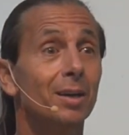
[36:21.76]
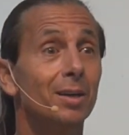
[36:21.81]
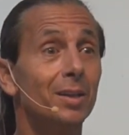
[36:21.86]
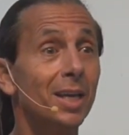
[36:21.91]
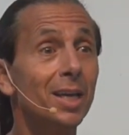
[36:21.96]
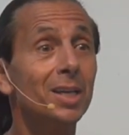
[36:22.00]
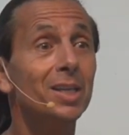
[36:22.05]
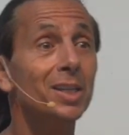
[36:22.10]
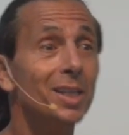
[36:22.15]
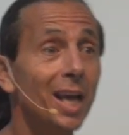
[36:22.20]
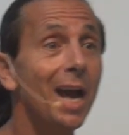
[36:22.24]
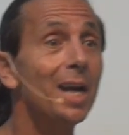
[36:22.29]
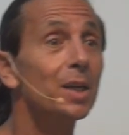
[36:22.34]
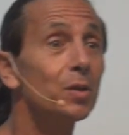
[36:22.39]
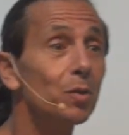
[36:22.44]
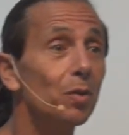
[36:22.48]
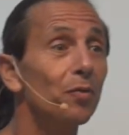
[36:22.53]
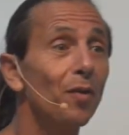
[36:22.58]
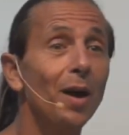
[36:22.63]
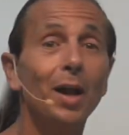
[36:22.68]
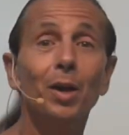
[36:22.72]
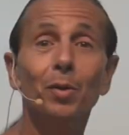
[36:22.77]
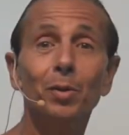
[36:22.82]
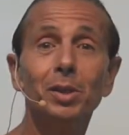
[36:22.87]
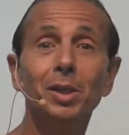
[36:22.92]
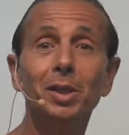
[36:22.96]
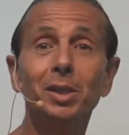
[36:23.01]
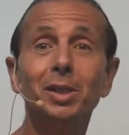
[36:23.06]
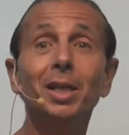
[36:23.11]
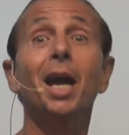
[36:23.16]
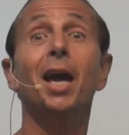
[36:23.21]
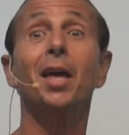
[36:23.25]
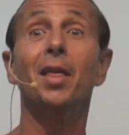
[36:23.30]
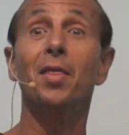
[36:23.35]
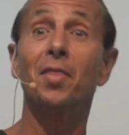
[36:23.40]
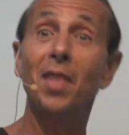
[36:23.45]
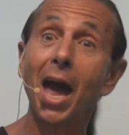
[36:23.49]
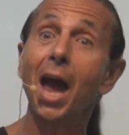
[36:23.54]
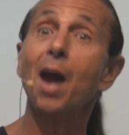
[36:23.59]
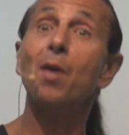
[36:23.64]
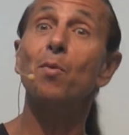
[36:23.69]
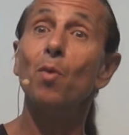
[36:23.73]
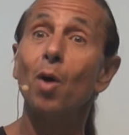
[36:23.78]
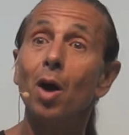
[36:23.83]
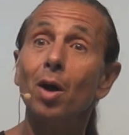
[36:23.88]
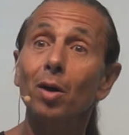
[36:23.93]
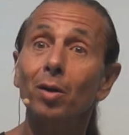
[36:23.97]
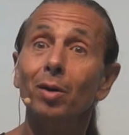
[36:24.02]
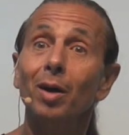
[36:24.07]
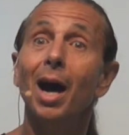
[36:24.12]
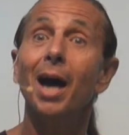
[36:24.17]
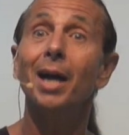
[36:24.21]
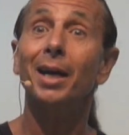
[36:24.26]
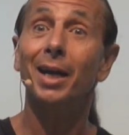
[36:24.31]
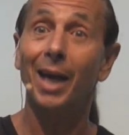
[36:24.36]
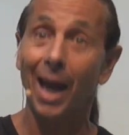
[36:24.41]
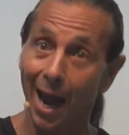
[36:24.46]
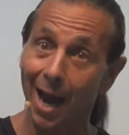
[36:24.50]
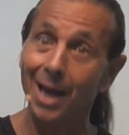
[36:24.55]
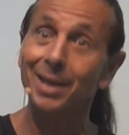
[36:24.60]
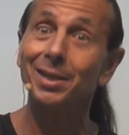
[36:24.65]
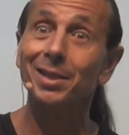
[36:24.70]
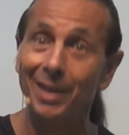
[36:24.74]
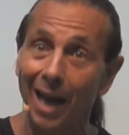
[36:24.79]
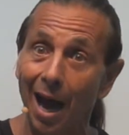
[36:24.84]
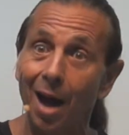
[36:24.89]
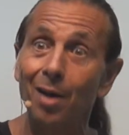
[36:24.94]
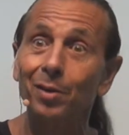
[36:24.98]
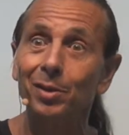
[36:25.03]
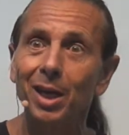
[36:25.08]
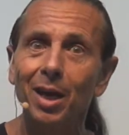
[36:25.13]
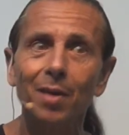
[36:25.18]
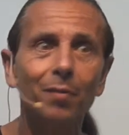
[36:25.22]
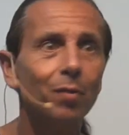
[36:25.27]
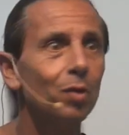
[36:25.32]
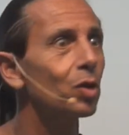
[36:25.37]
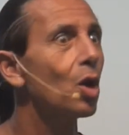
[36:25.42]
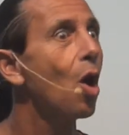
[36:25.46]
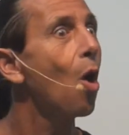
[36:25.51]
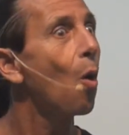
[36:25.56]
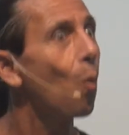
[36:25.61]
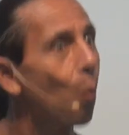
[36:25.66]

these signs will follow. What's it say? And they will cast out devils.